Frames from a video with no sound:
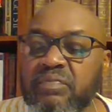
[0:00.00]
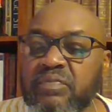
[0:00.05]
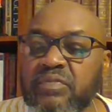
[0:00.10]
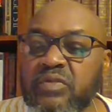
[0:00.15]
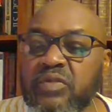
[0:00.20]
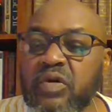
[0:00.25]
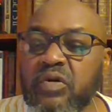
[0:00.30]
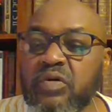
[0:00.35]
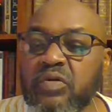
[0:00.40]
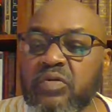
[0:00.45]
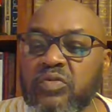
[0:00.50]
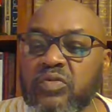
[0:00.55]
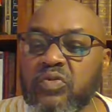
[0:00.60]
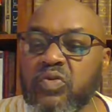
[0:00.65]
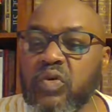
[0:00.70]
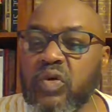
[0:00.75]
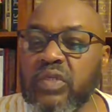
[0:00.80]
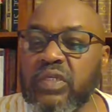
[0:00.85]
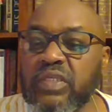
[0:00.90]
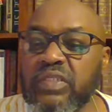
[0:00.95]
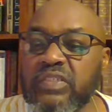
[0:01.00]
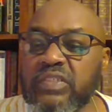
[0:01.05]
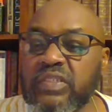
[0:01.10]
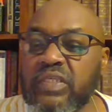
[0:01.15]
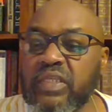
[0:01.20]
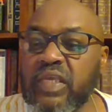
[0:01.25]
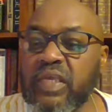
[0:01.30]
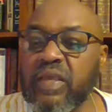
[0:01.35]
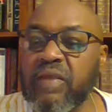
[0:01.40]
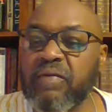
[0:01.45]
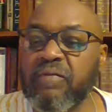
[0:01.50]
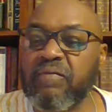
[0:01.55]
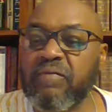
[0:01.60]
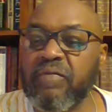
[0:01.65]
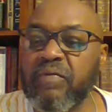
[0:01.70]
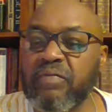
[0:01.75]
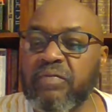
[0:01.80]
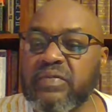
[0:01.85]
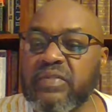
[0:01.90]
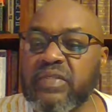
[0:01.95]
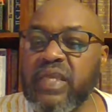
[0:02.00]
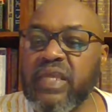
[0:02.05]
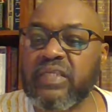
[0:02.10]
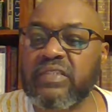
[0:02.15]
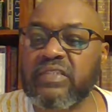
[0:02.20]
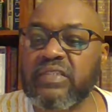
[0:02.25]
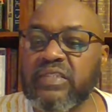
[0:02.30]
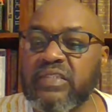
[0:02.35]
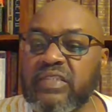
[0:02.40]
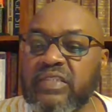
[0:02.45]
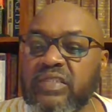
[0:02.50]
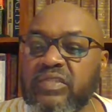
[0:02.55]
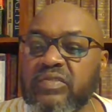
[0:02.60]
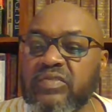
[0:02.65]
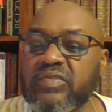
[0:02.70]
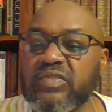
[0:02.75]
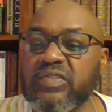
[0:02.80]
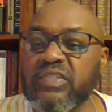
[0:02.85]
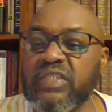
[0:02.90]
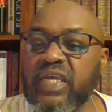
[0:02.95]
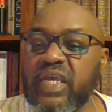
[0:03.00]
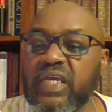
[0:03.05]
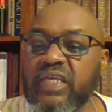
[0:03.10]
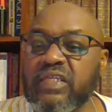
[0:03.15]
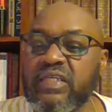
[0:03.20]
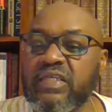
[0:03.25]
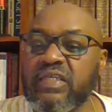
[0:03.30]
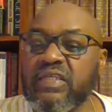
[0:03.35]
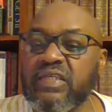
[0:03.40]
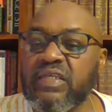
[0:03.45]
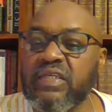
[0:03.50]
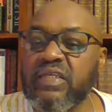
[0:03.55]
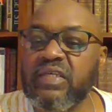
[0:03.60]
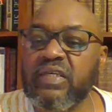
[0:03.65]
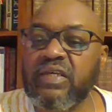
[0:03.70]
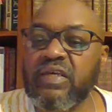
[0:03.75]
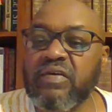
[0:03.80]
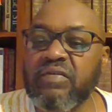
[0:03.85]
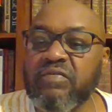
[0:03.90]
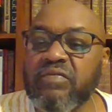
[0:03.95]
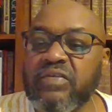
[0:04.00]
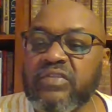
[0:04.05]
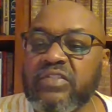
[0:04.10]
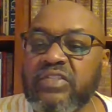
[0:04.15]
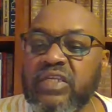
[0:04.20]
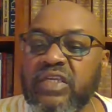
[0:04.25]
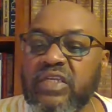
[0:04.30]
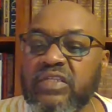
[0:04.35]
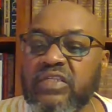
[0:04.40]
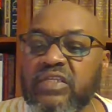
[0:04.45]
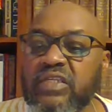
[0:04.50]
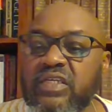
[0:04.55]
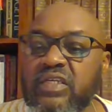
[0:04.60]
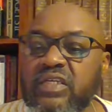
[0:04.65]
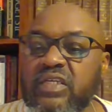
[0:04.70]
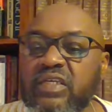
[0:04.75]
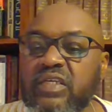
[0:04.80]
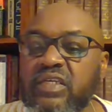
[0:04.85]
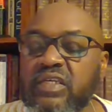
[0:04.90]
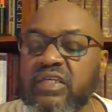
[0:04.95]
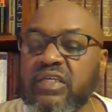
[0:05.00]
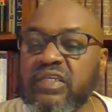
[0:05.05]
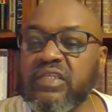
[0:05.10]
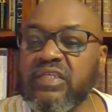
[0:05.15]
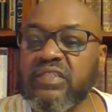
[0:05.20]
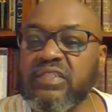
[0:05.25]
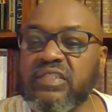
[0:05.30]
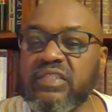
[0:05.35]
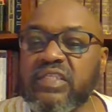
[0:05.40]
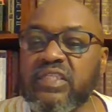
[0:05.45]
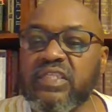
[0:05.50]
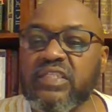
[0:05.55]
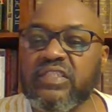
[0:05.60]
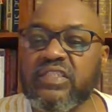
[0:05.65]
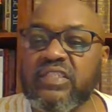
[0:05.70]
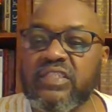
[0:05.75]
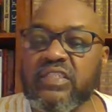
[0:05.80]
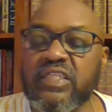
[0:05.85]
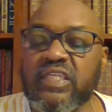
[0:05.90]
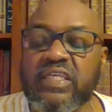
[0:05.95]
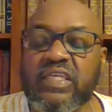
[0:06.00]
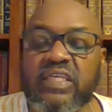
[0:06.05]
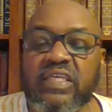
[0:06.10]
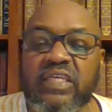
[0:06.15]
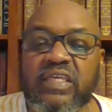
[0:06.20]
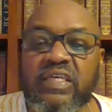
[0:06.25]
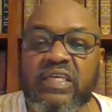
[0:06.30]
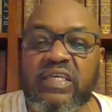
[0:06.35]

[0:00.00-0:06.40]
Those who are listening from Texas, Louisiana, Virginia, Tennessee,